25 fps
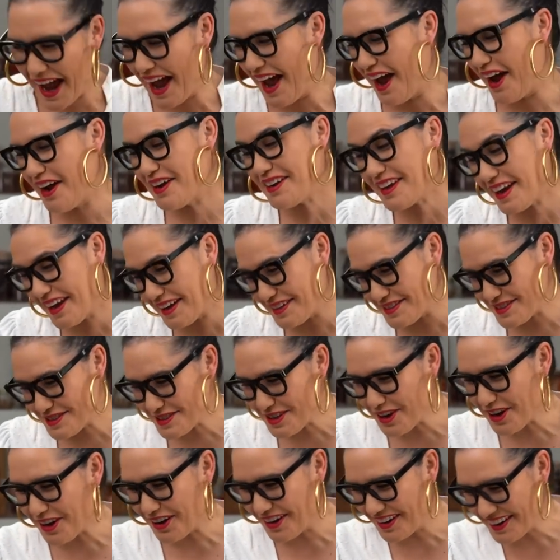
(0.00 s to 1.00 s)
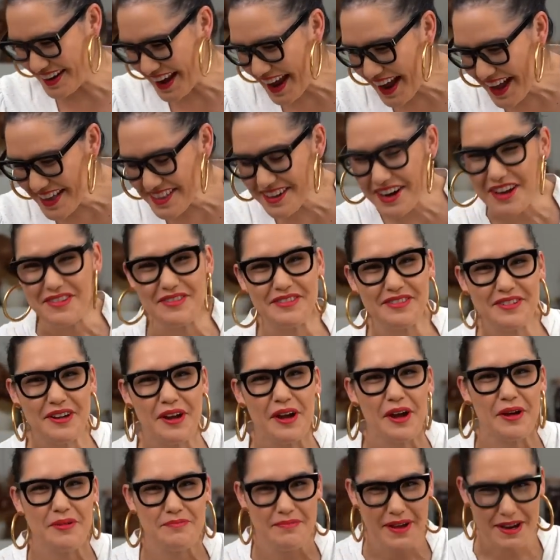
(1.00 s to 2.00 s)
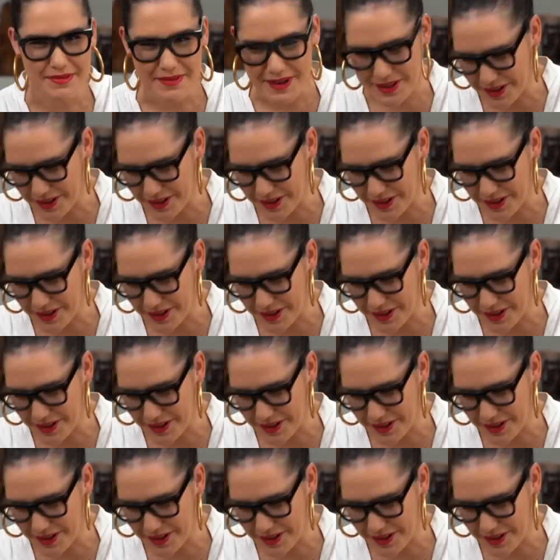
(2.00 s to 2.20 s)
Uh, okay, so now that I've made